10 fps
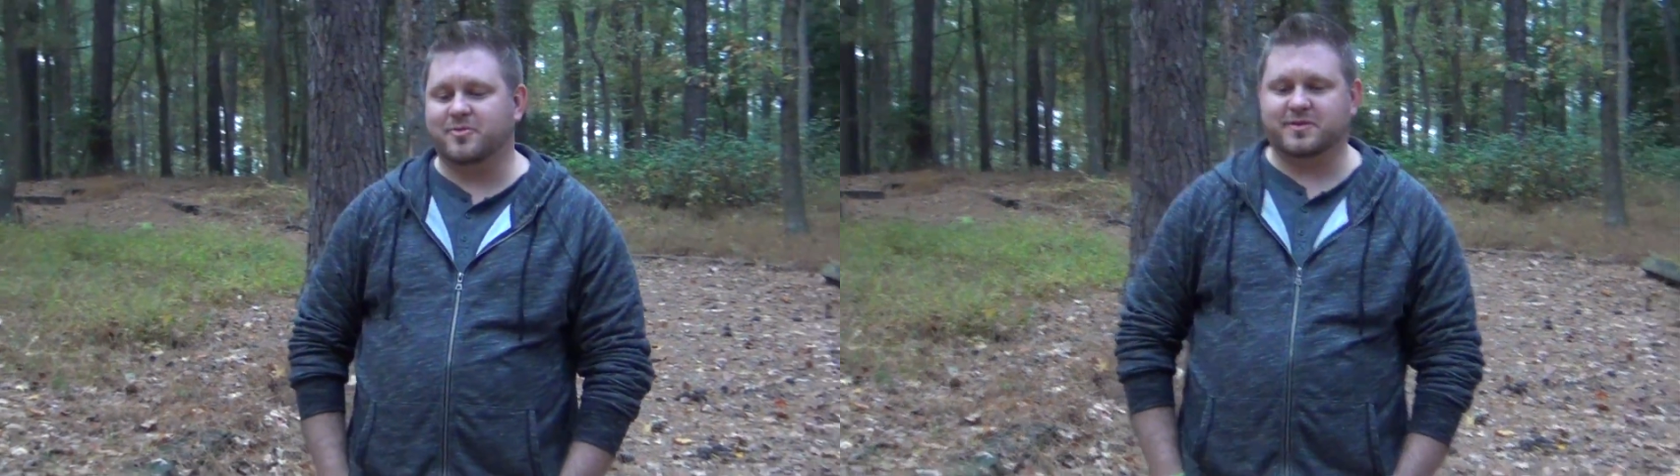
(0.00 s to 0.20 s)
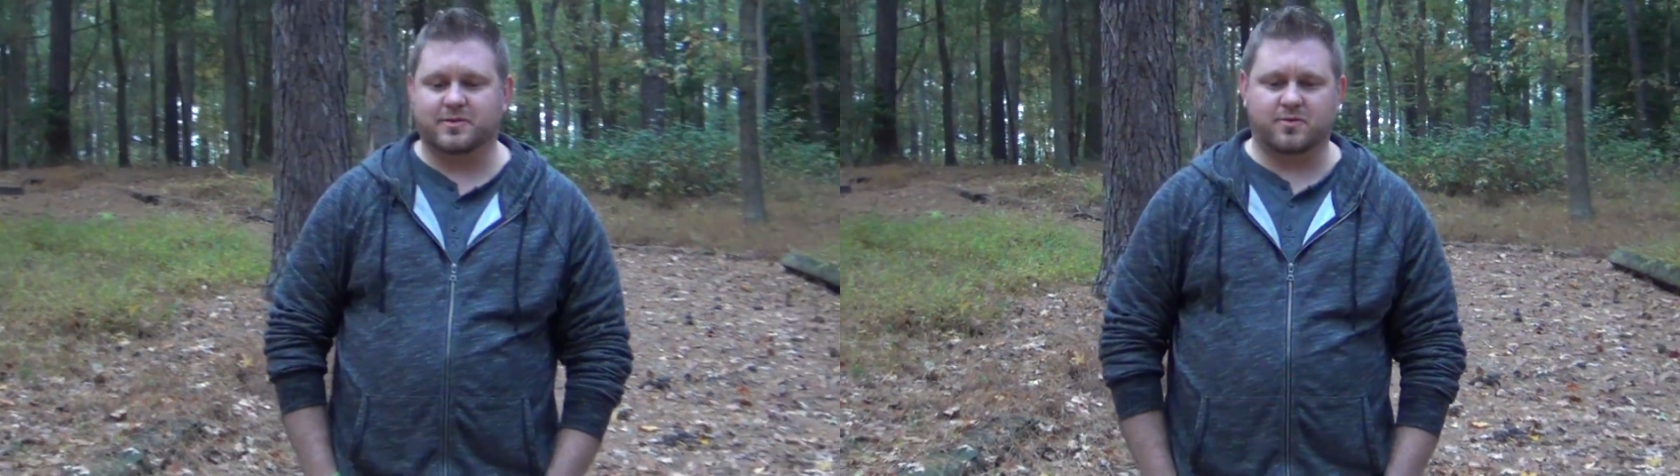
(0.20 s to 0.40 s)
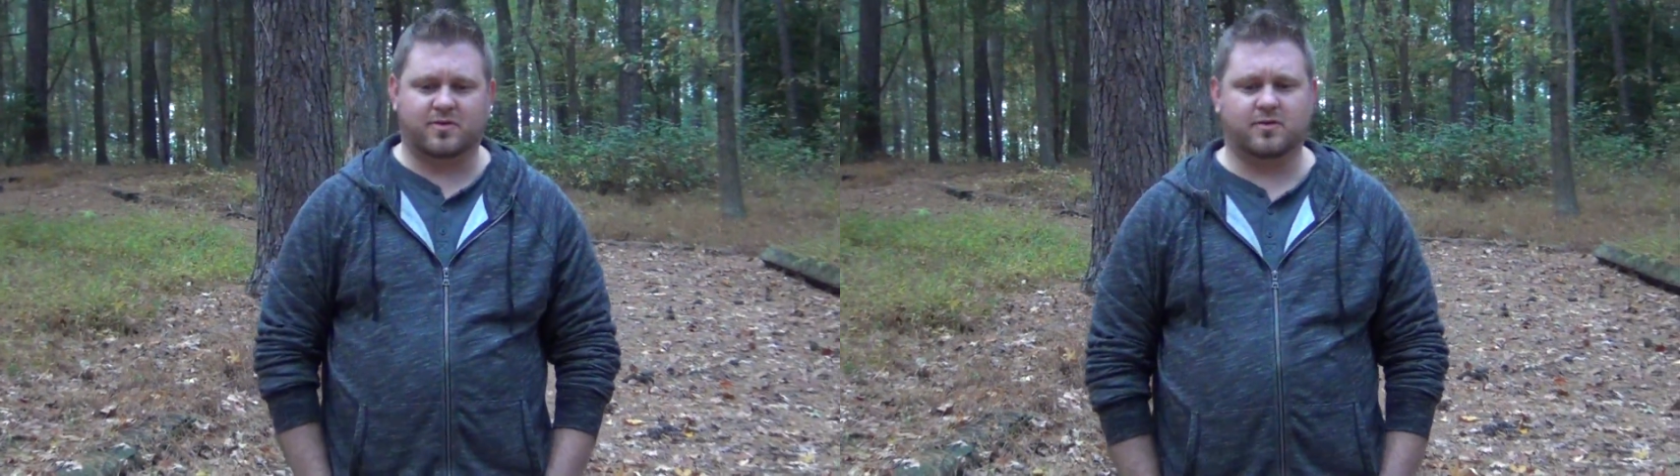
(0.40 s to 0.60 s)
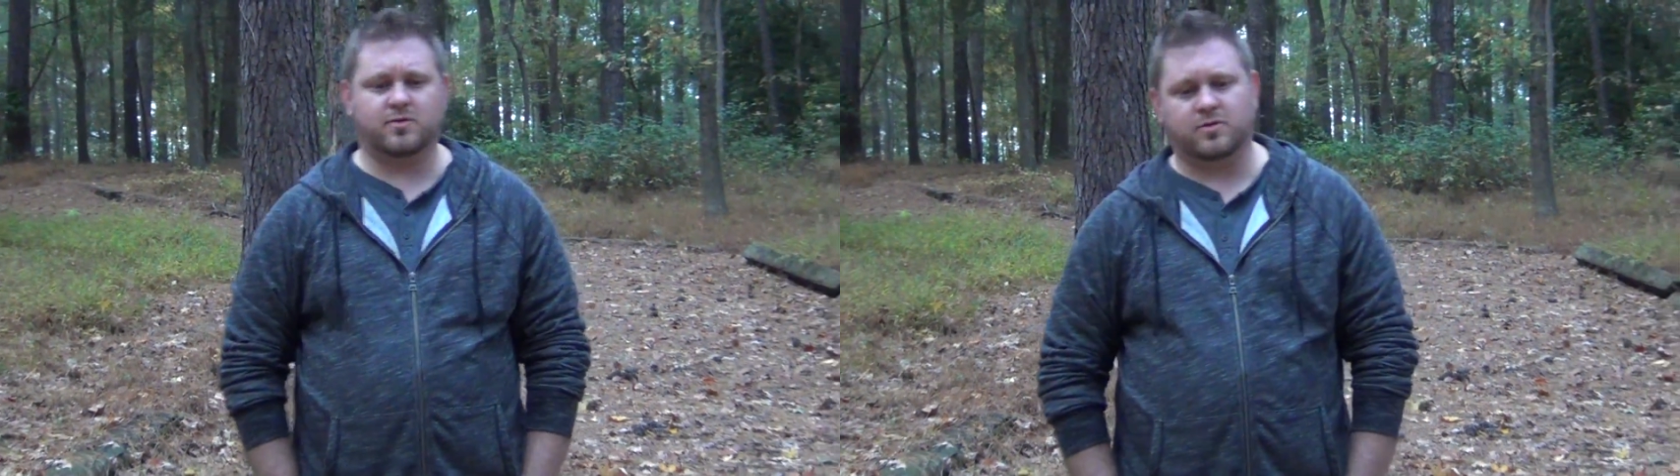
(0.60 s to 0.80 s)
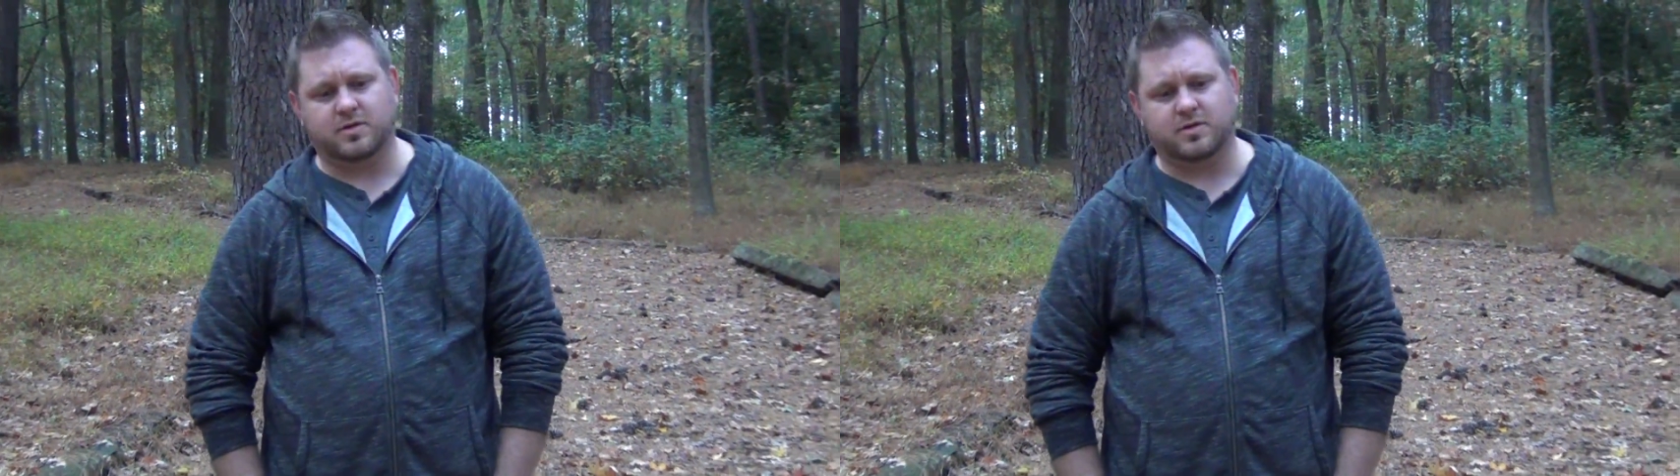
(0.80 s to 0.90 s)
but there was still